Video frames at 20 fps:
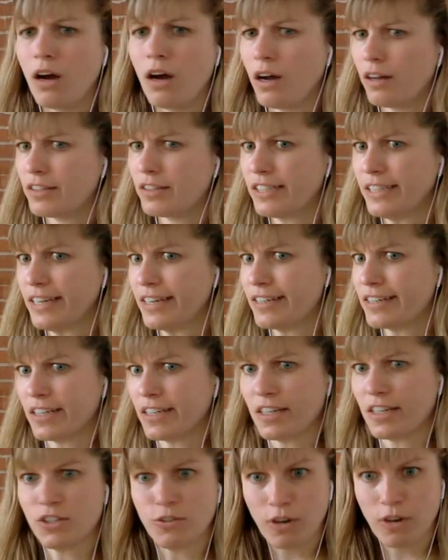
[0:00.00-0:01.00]

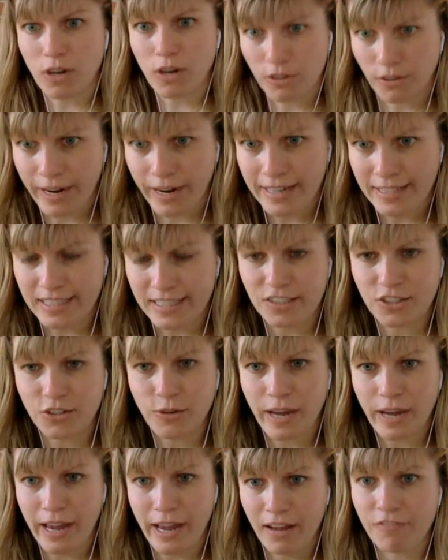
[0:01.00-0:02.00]
CSS or other assets
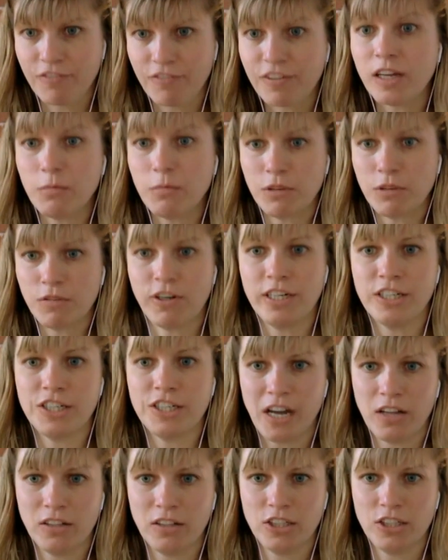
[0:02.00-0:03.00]
you have can be very
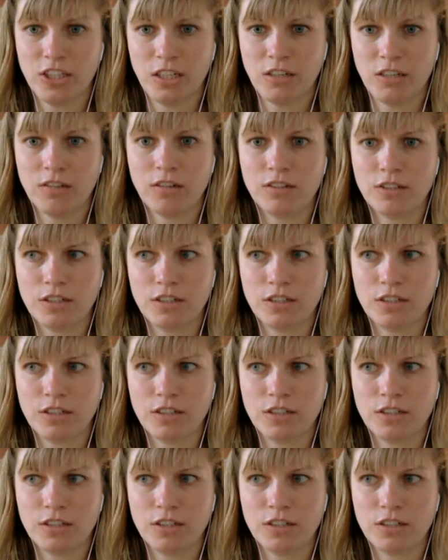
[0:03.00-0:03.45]
challenging.